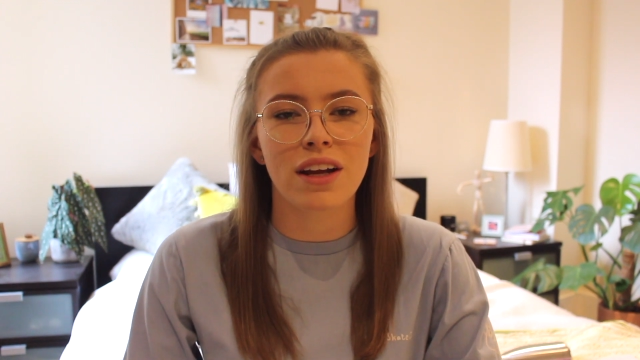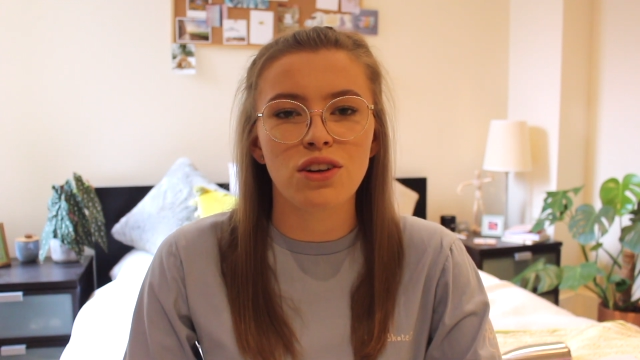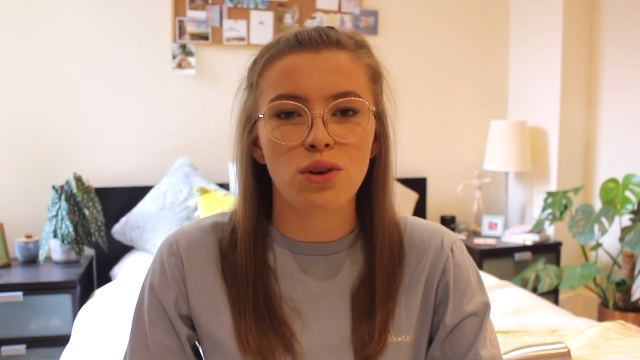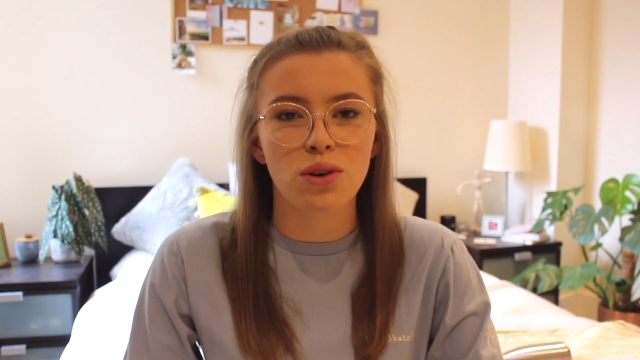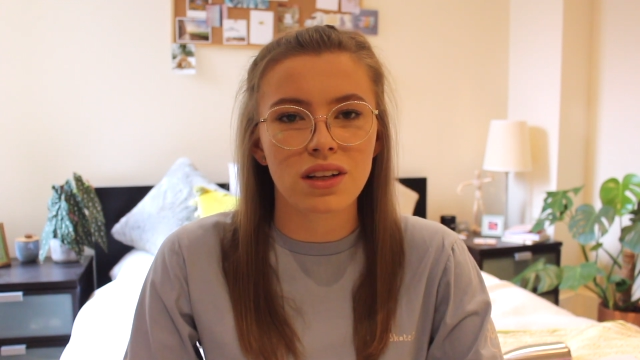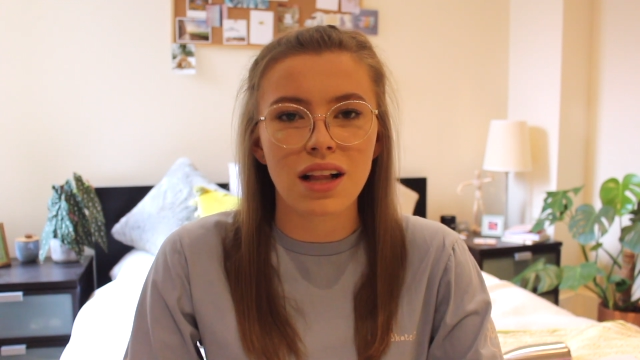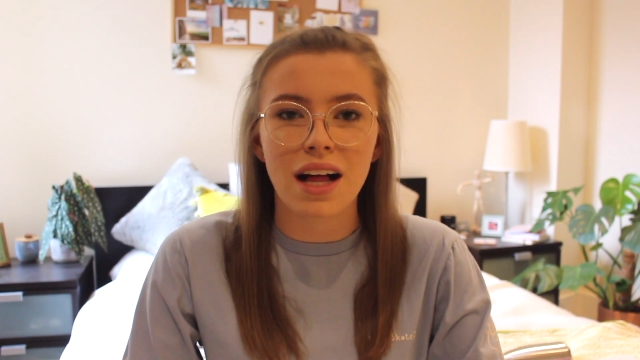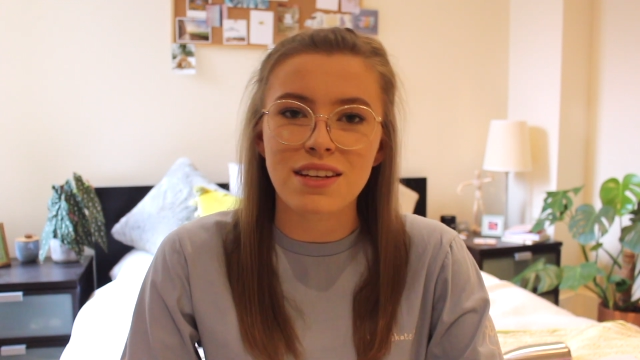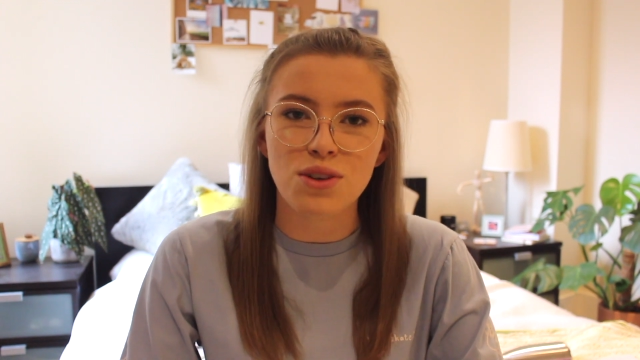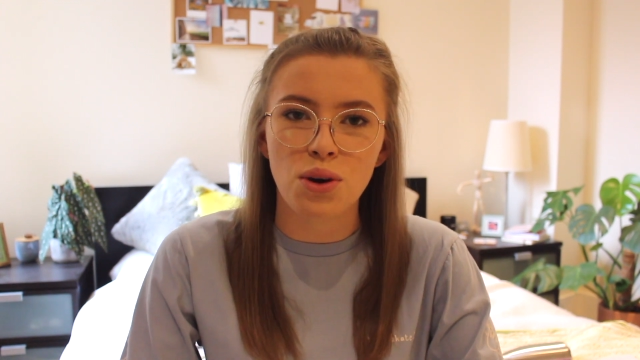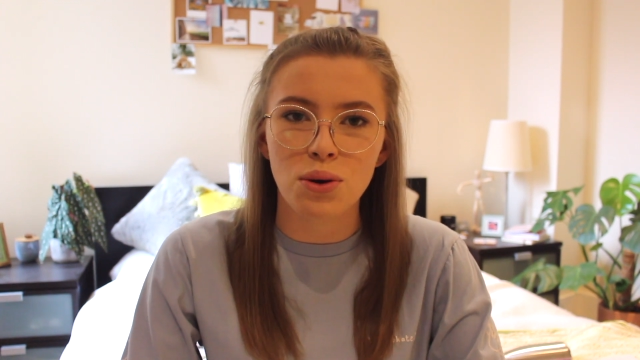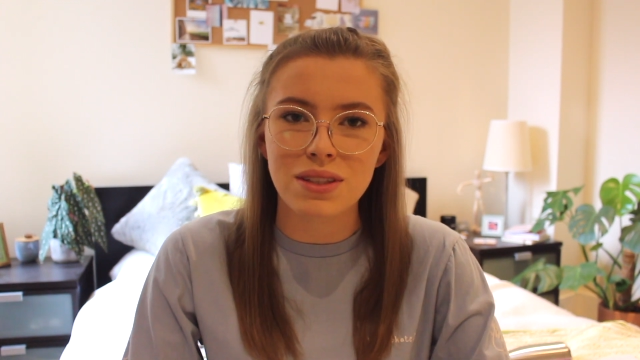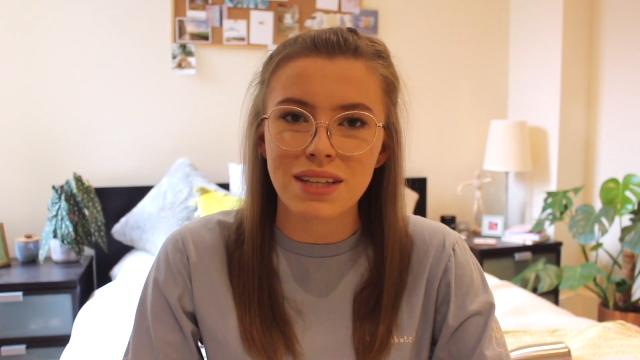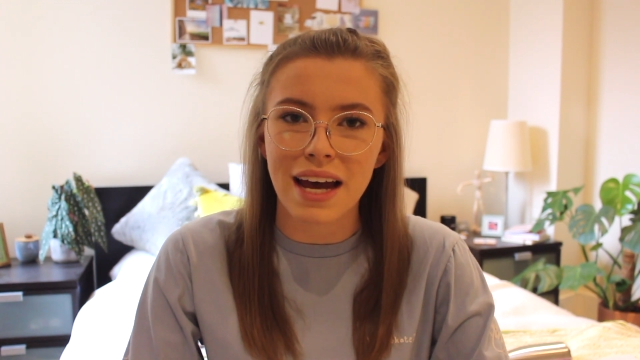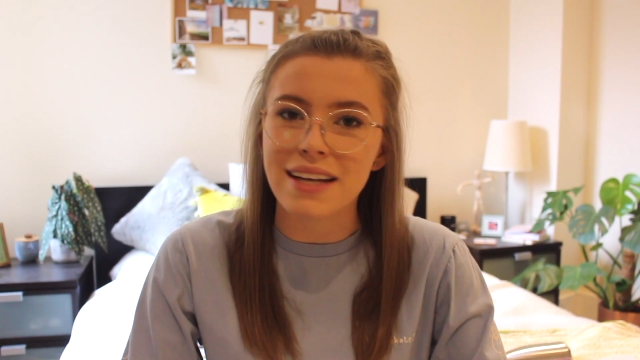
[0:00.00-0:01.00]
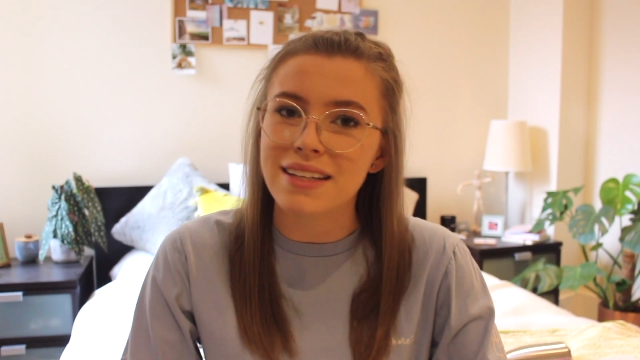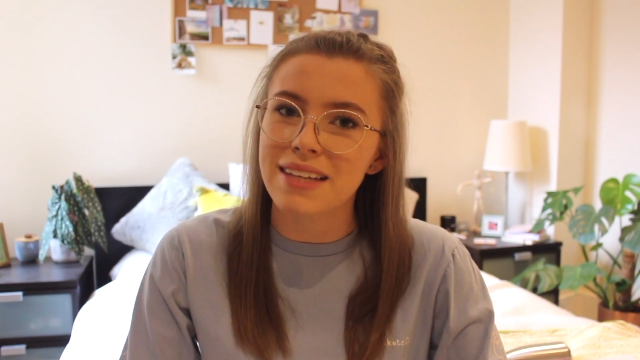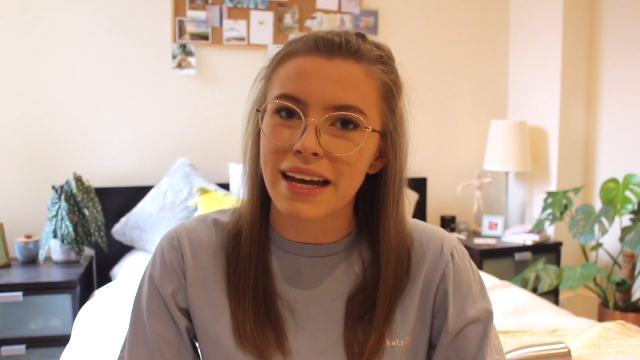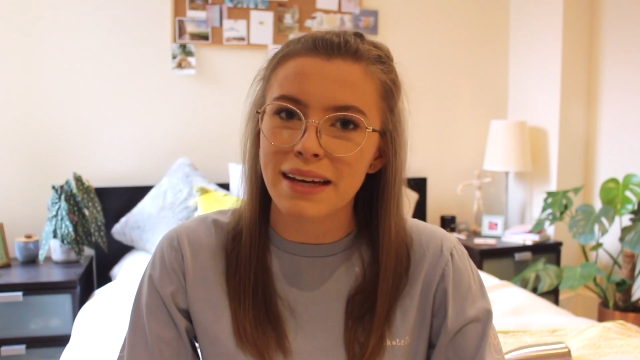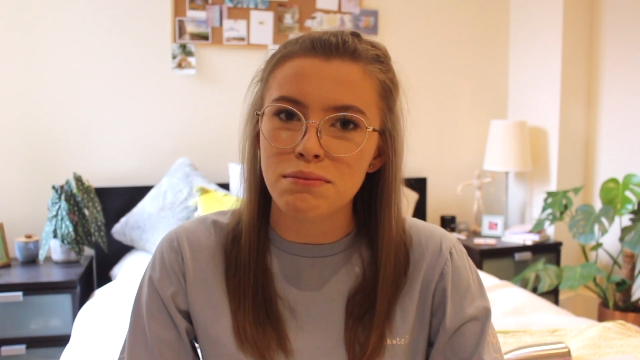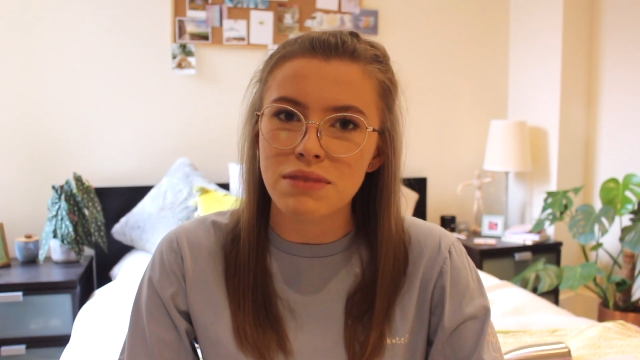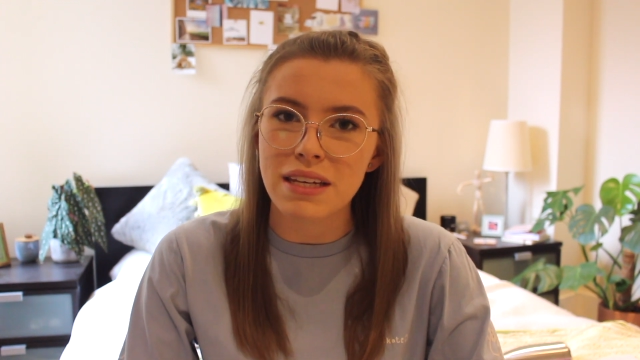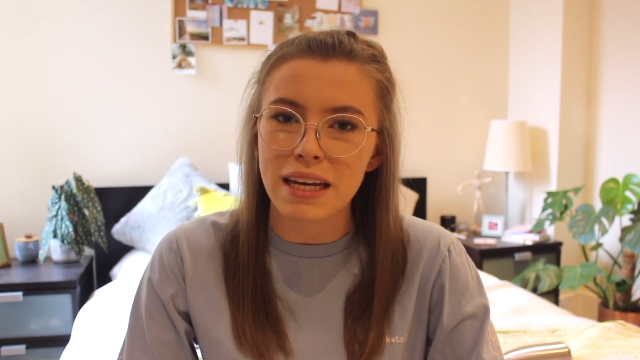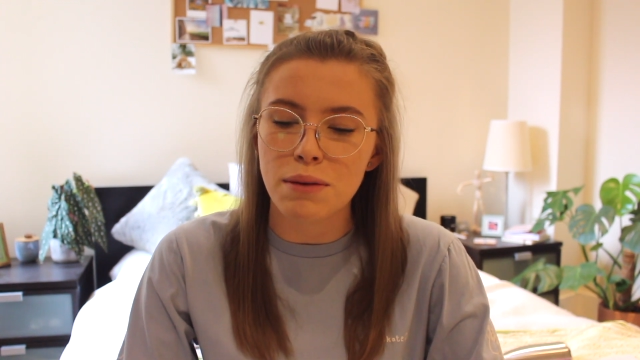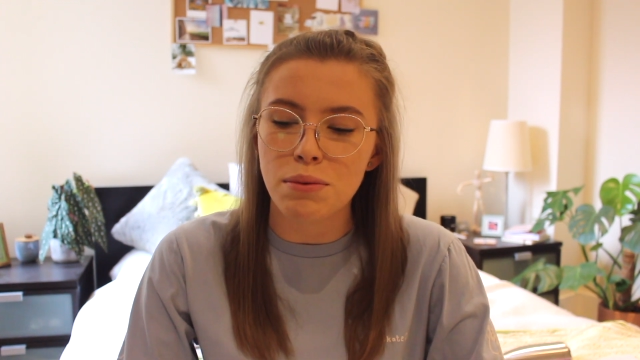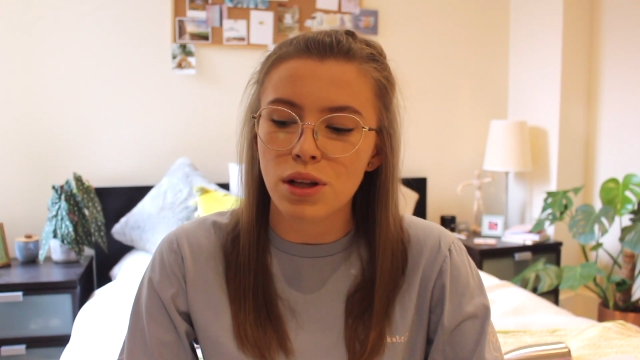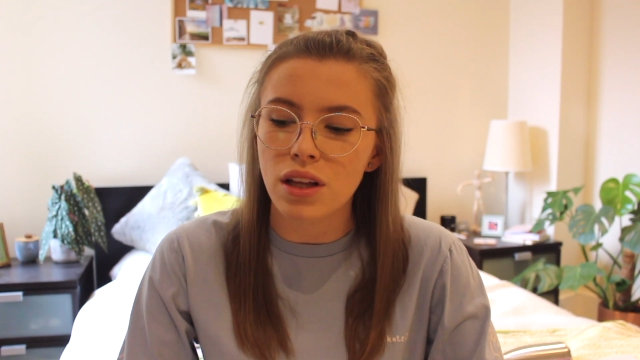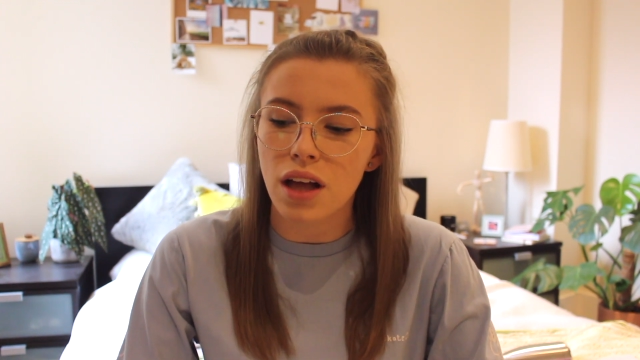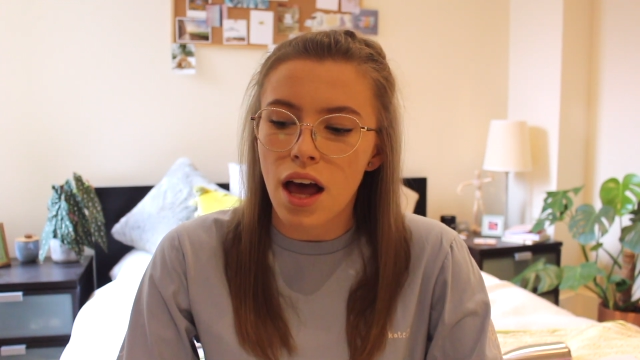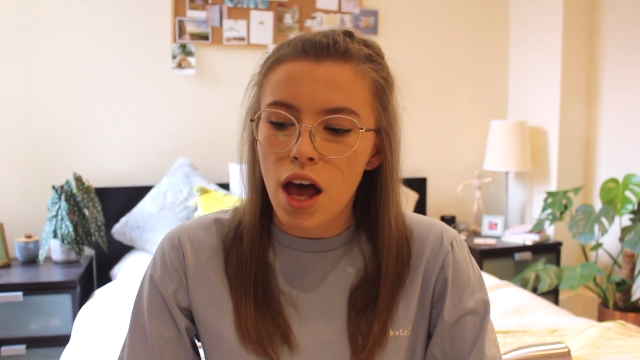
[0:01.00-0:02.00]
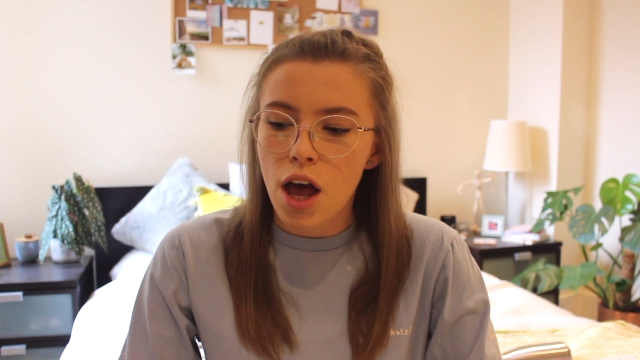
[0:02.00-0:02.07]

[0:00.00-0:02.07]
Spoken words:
non-class contact timetable,